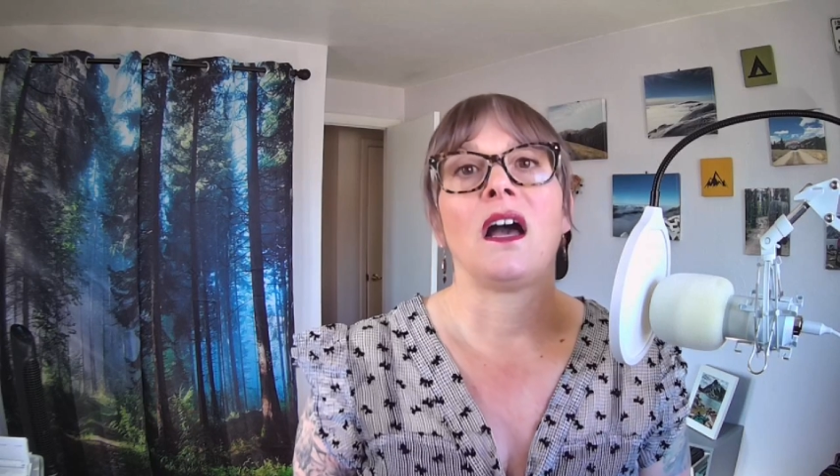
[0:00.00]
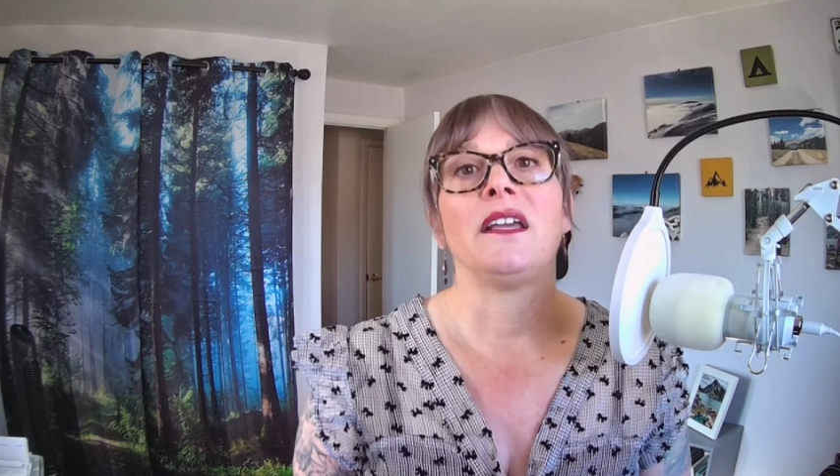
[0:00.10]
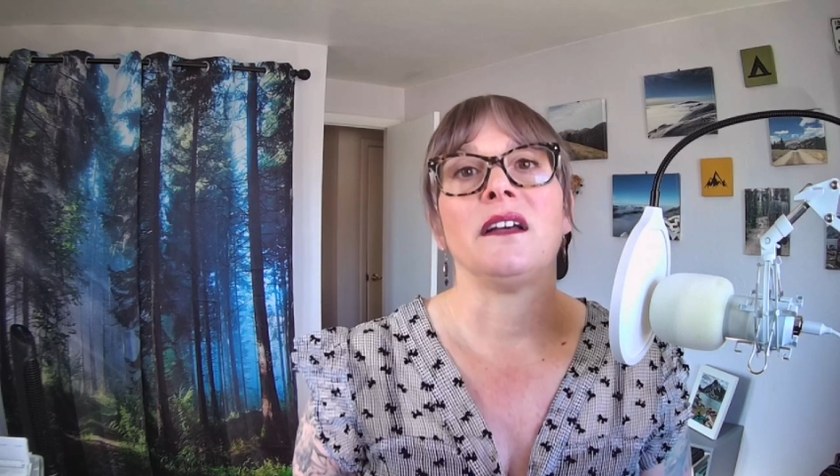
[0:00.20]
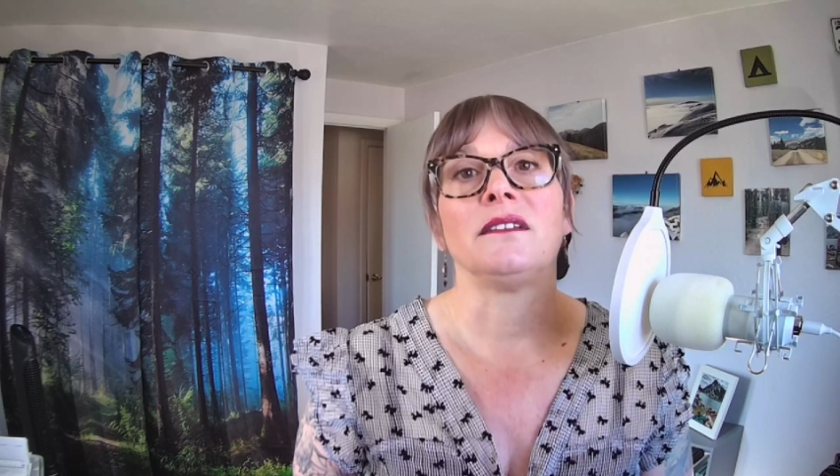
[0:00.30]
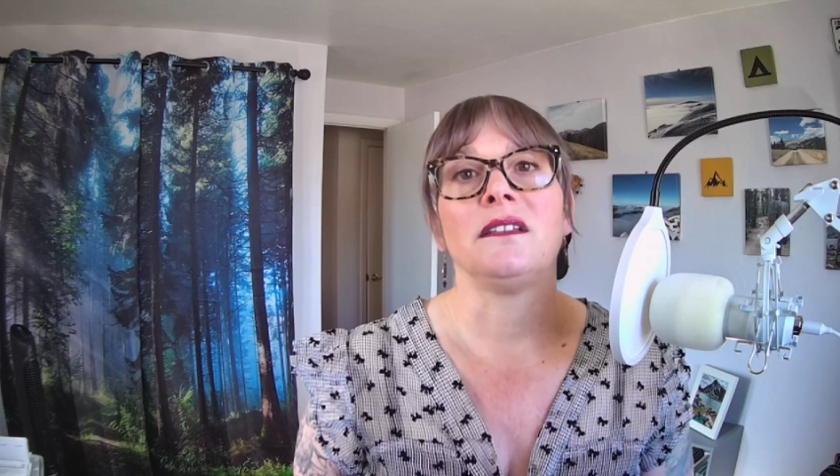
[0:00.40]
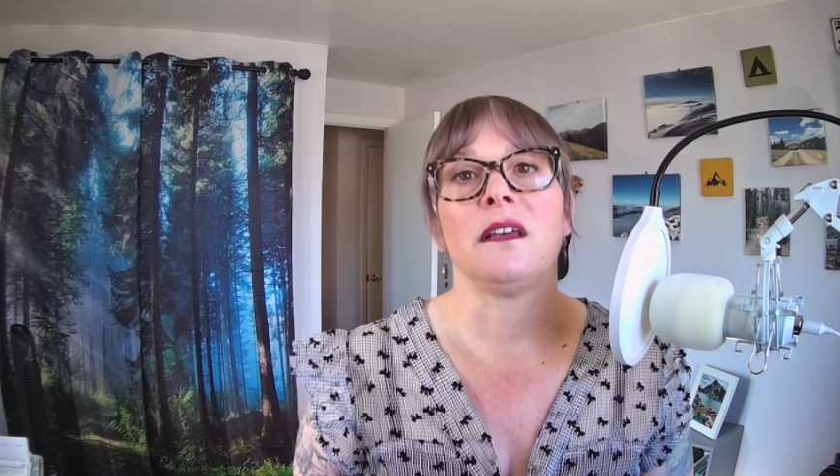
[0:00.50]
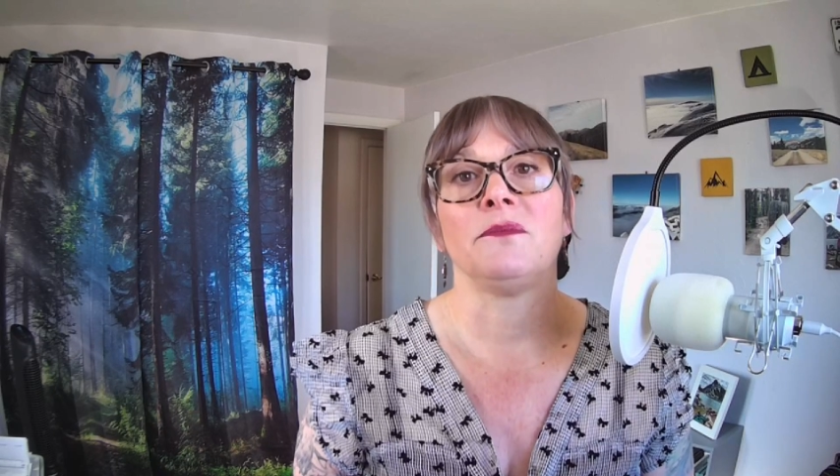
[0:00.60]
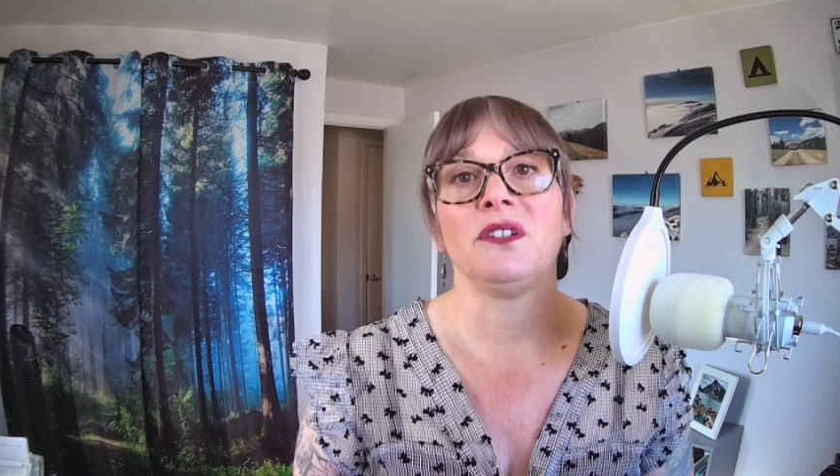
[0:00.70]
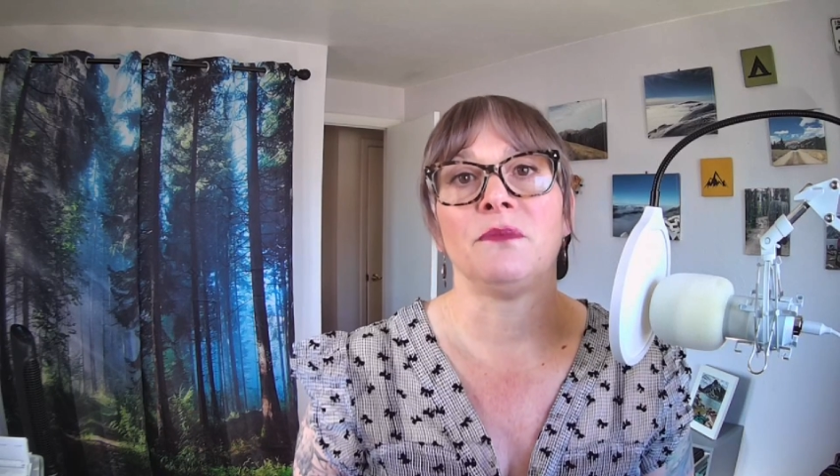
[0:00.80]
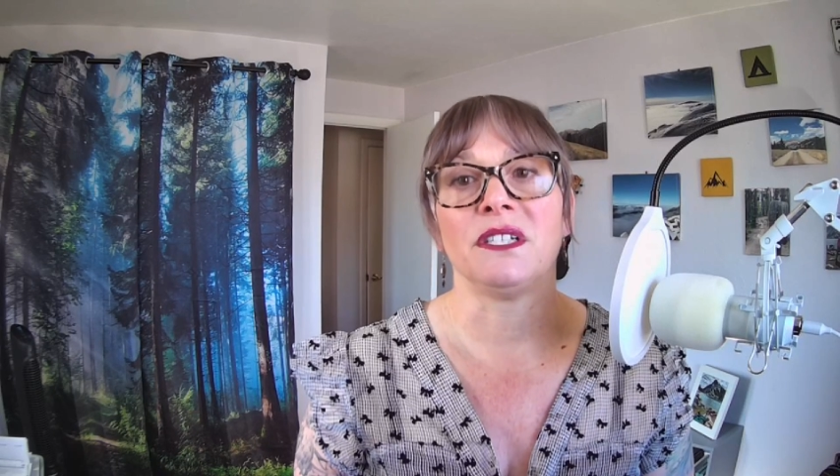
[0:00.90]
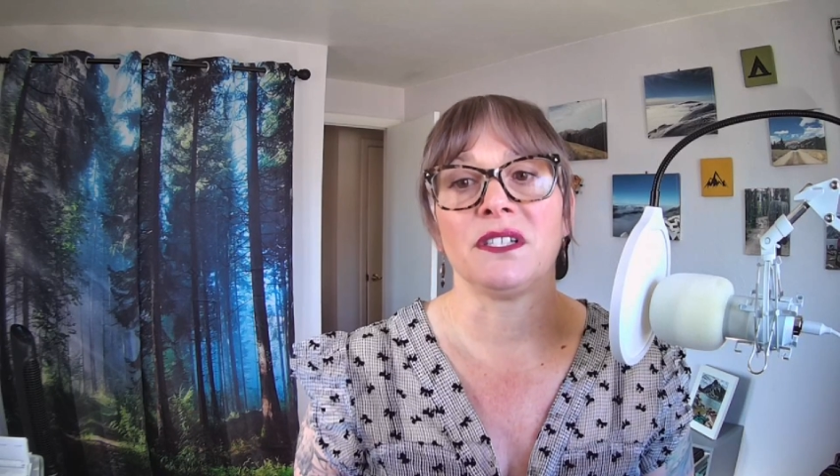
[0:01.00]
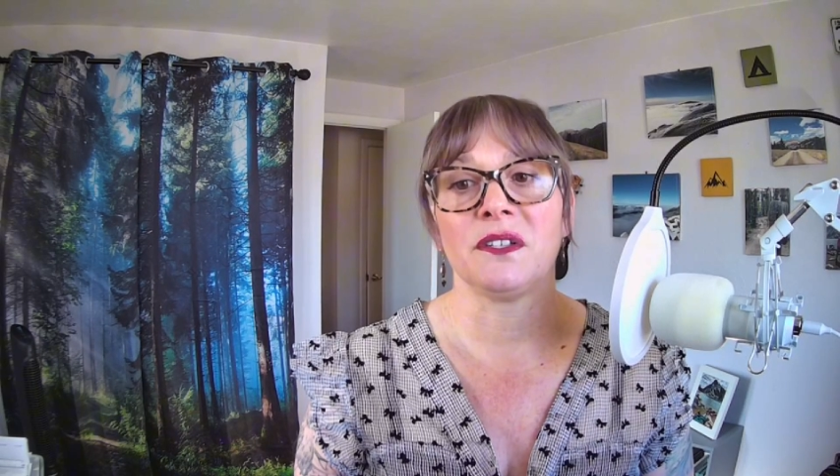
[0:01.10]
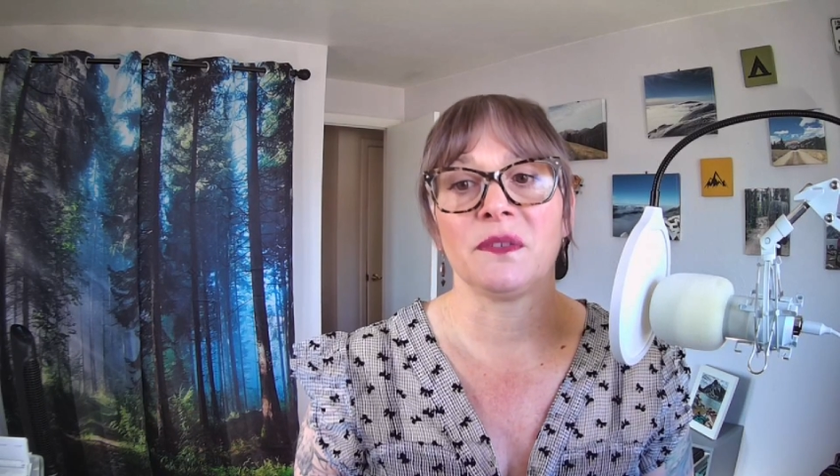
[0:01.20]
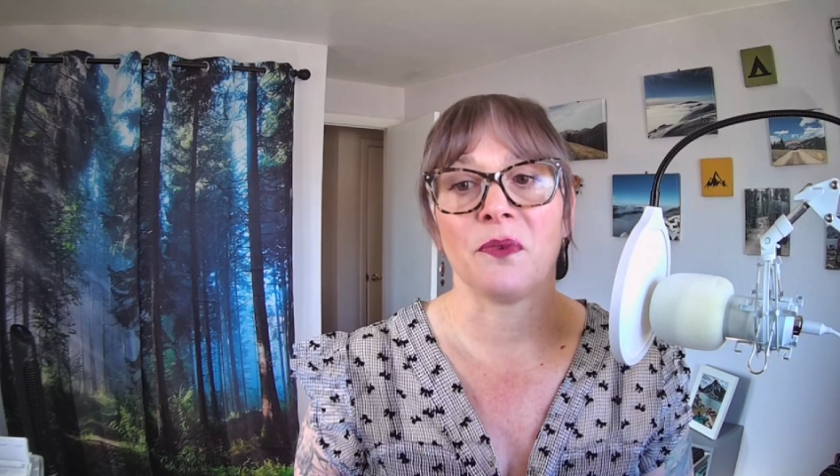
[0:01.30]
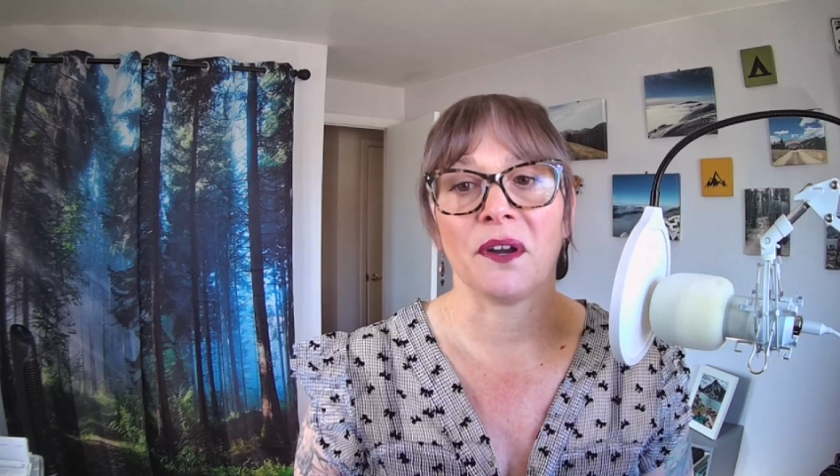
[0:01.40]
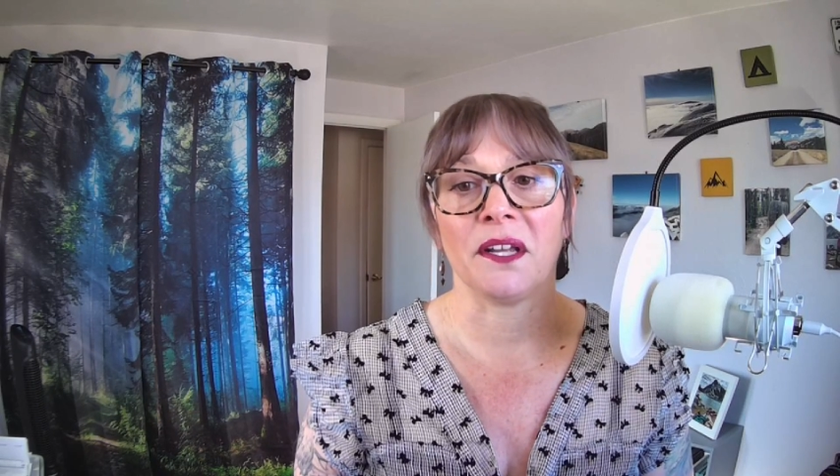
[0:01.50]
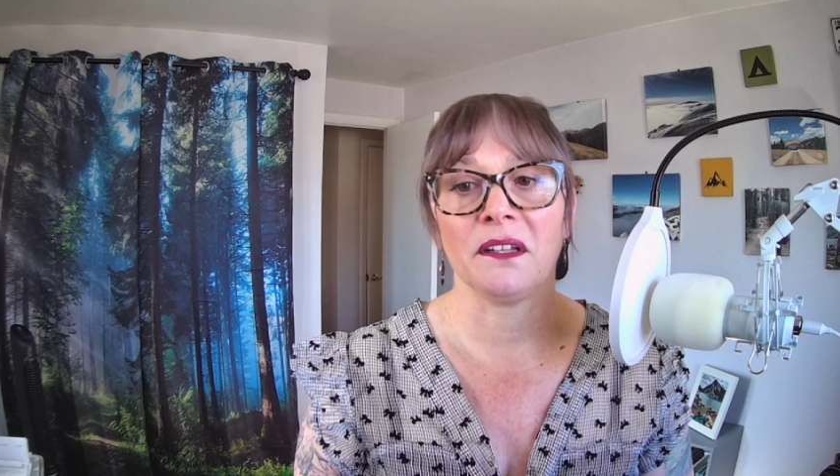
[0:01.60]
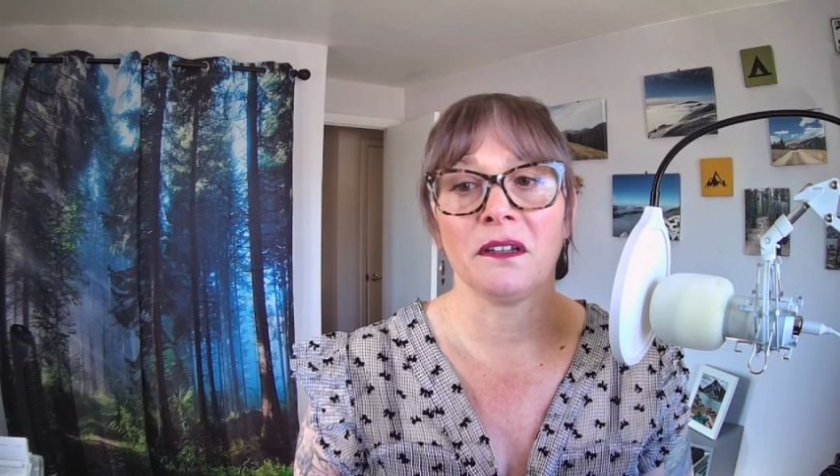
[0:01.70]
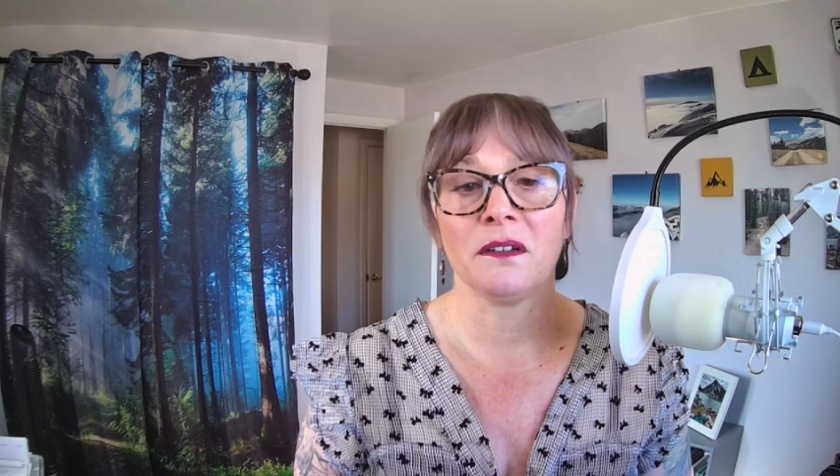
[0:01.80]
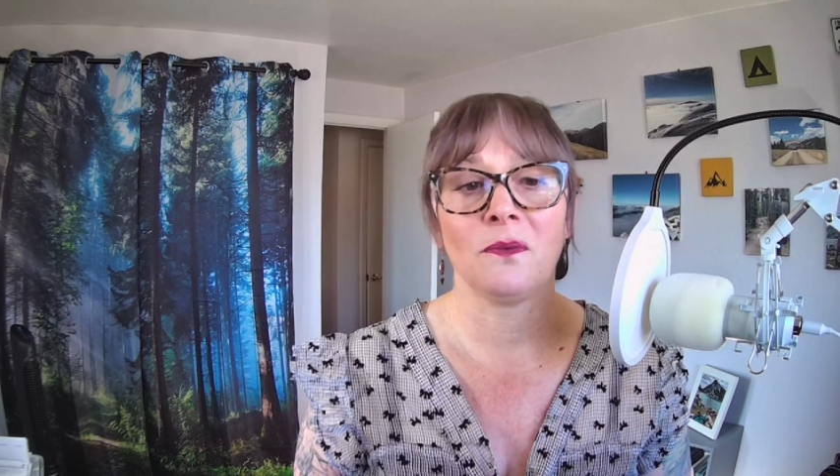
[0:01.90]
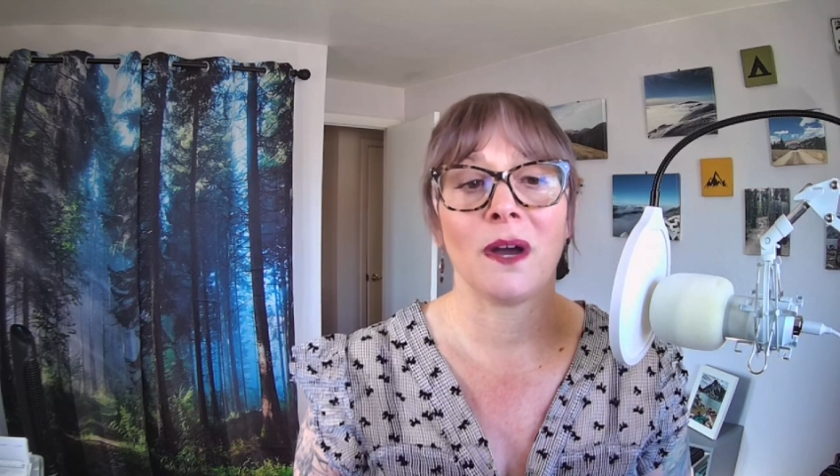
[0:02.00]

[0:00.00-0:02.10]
I yelled at them too much this morning.